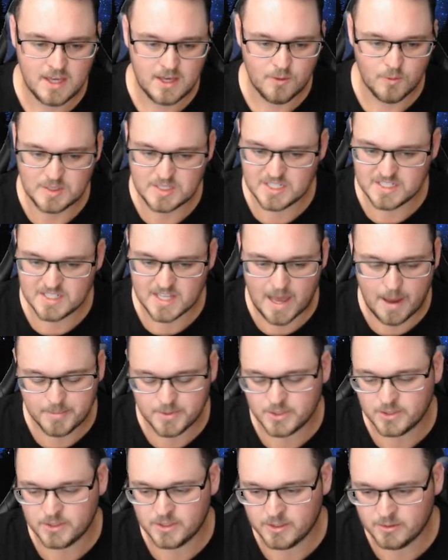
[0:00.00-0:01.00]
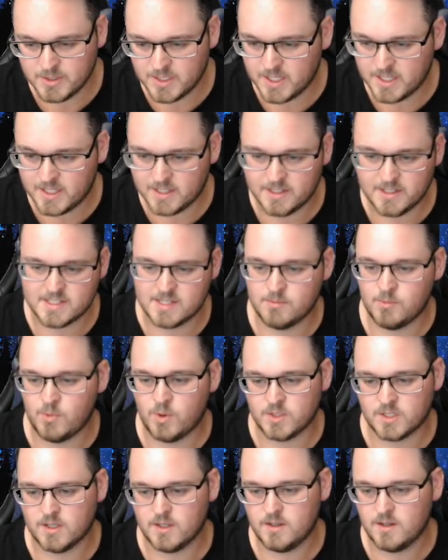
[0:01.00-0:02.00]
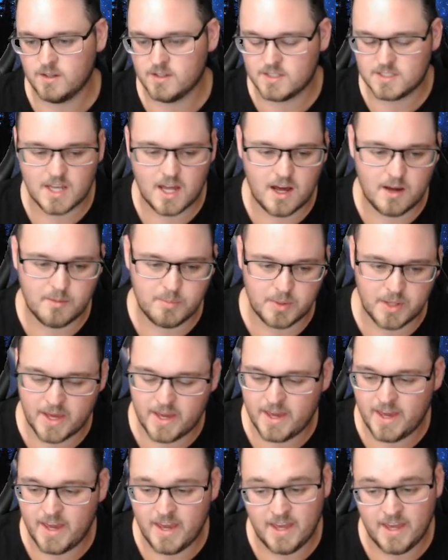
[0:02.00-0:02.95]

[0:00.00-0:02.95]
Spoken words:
which is absolutely ridiculous, and was a star player.